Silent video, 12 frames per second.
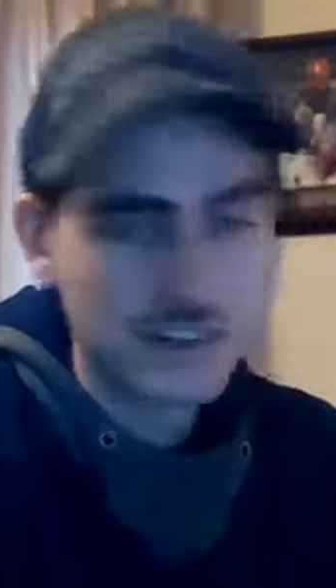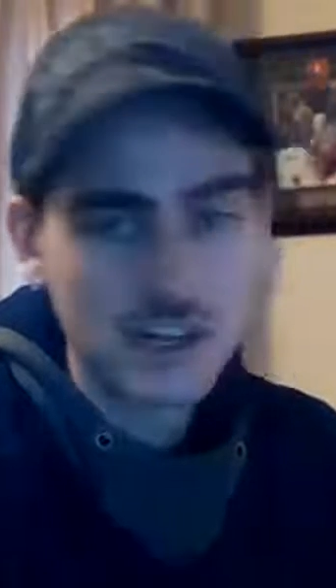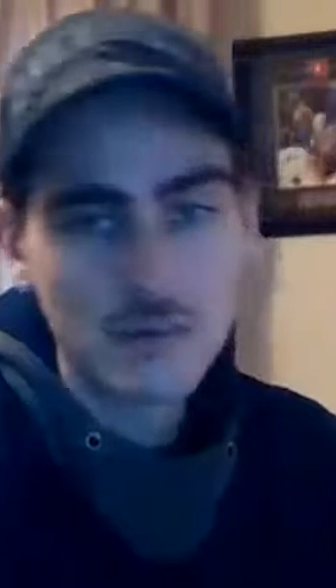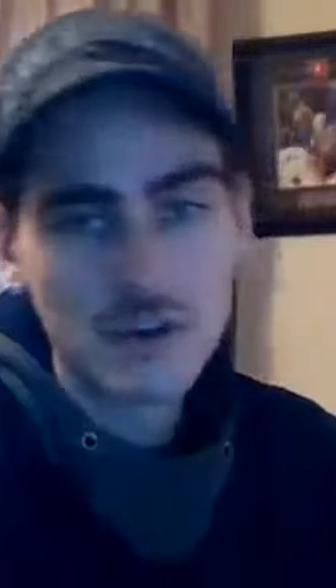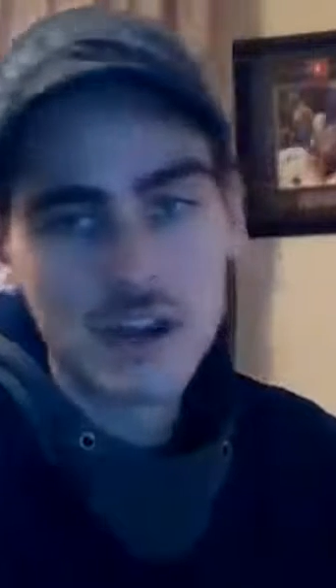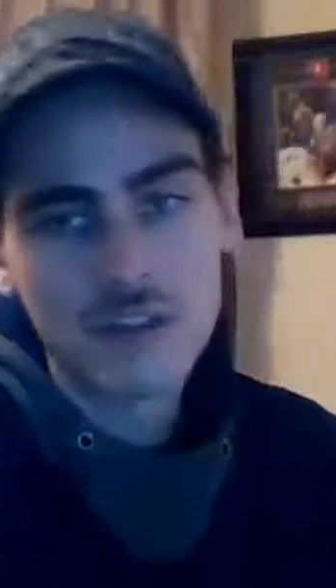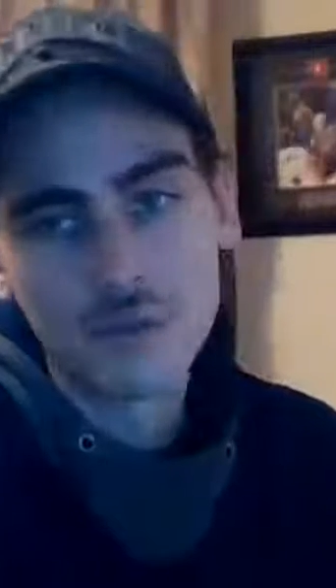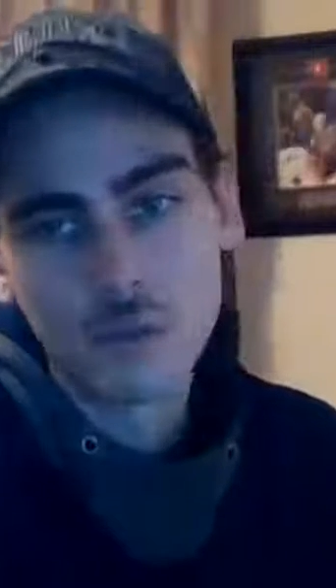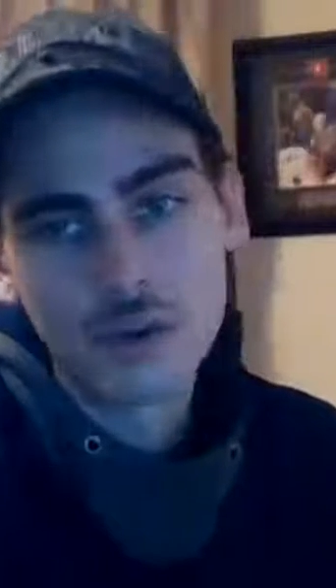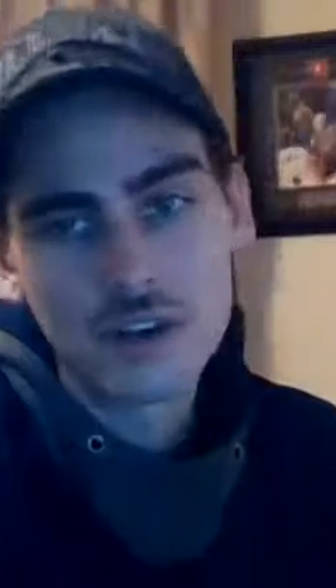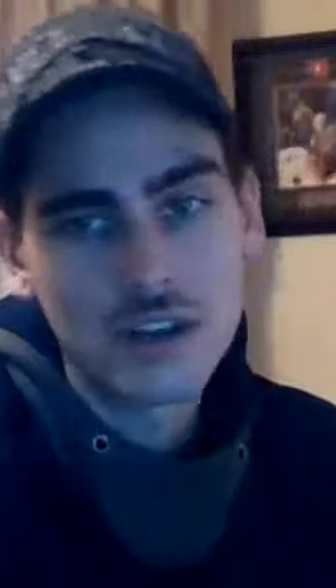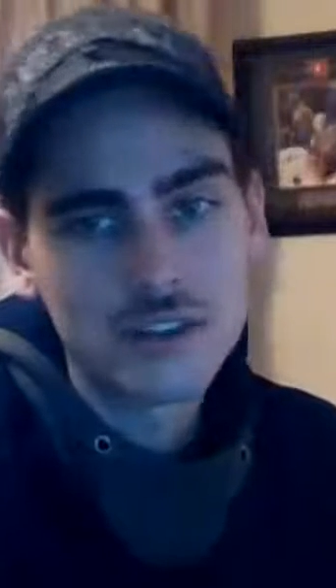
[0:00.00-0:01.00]
coming off a
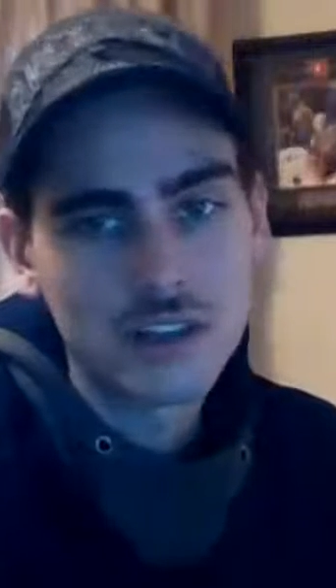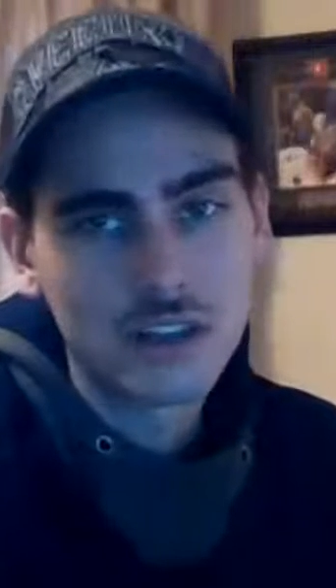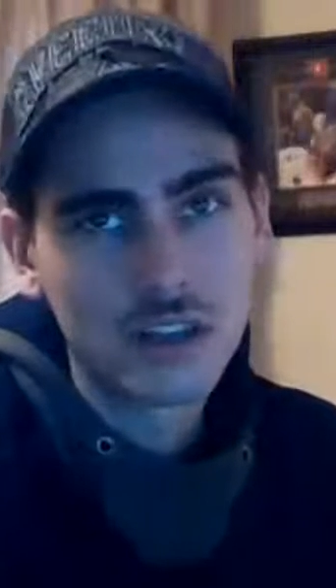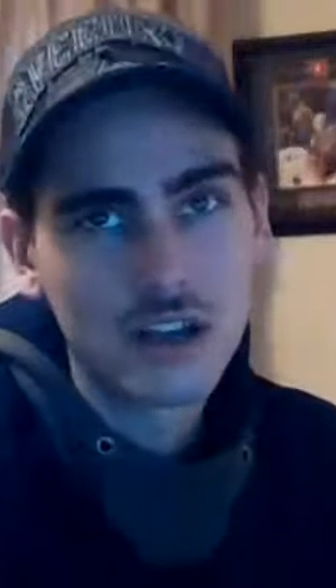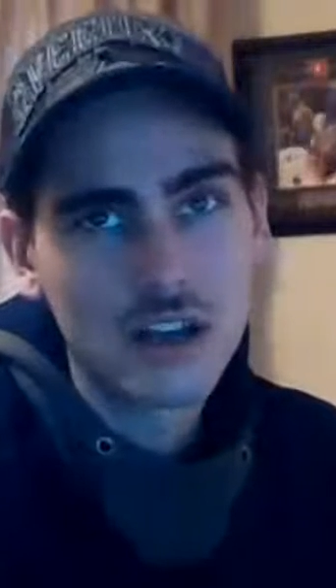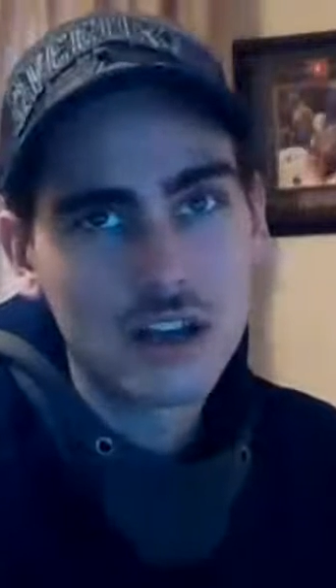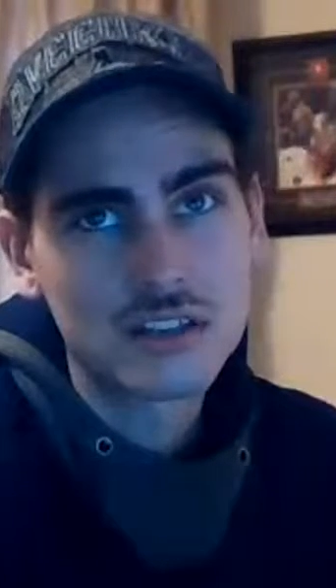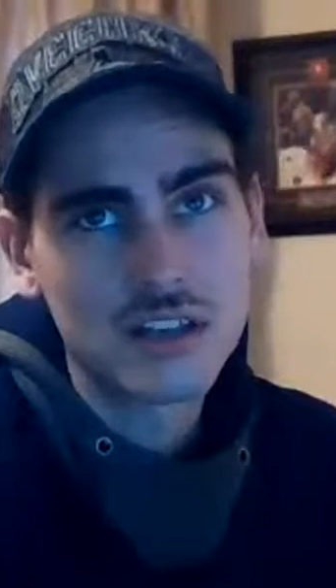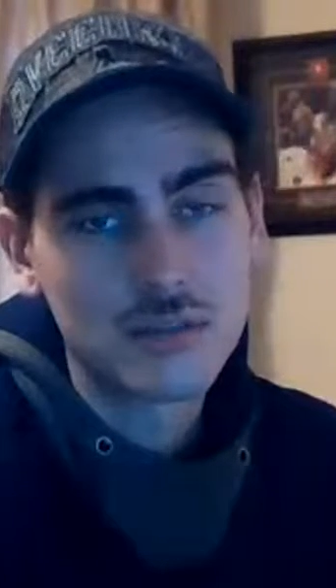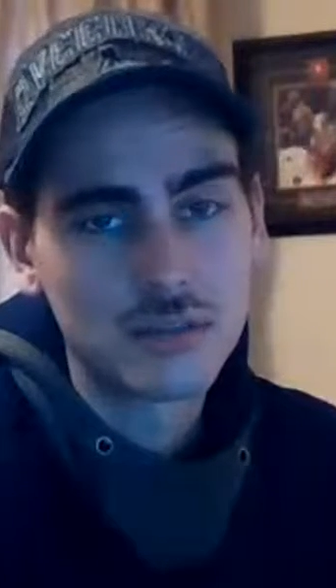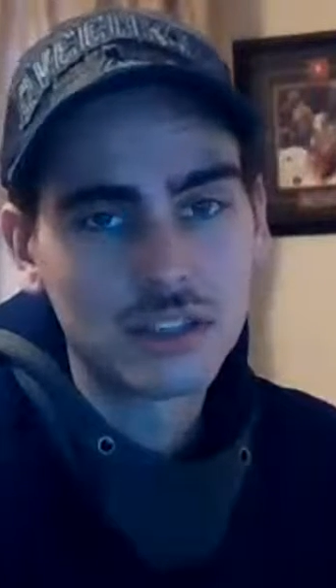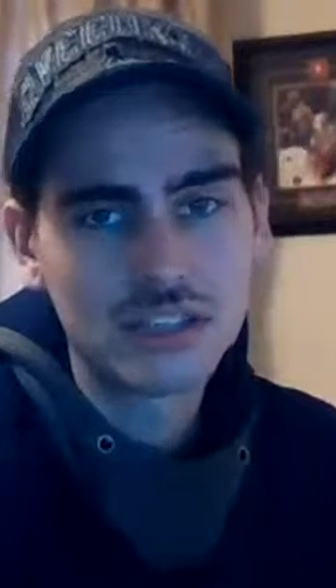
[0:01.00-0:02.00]
1-0 loss, I
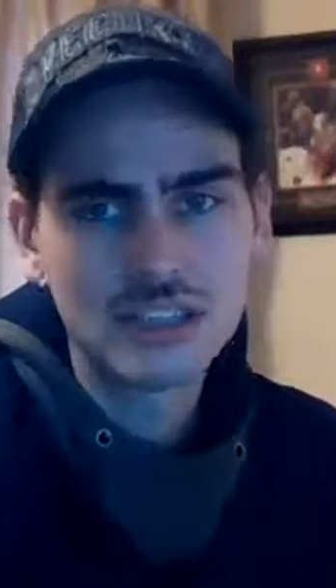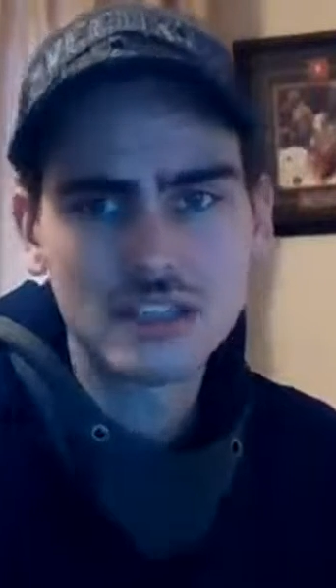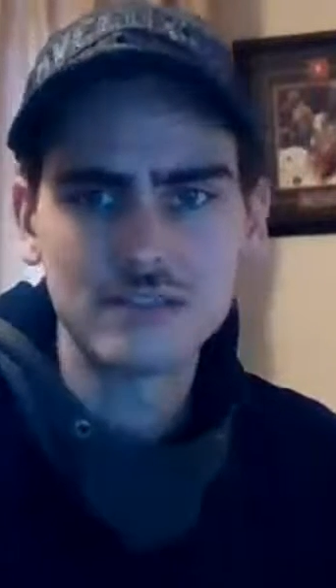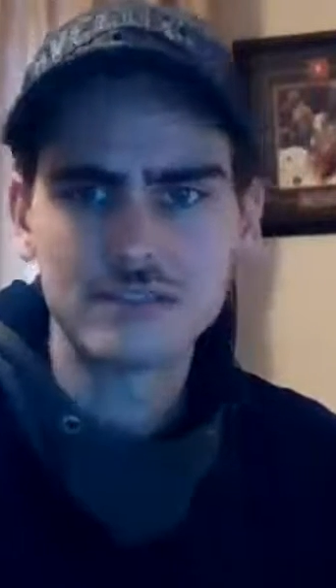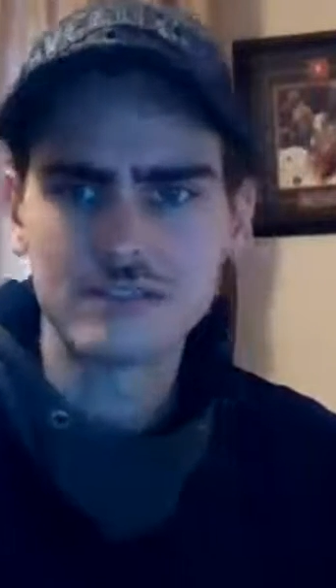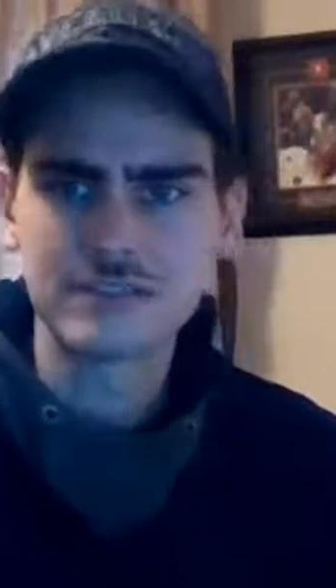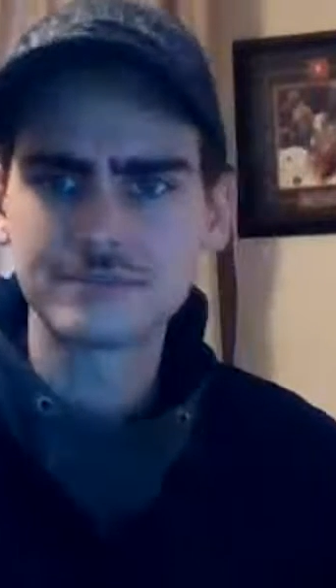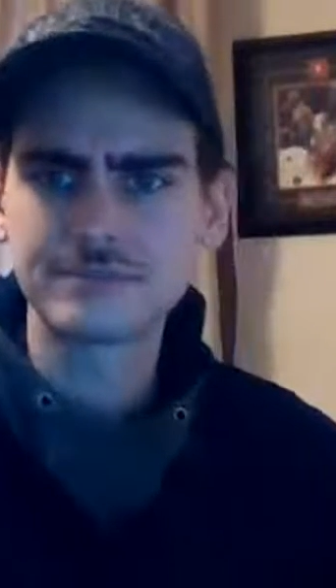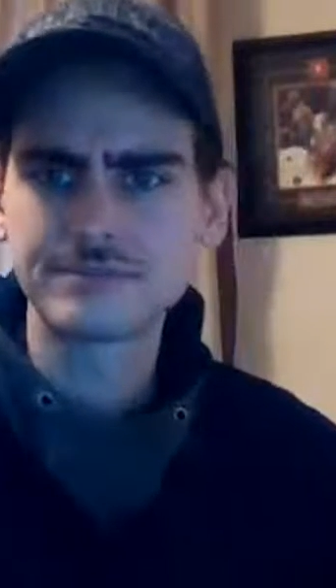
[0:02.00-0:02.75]
believe.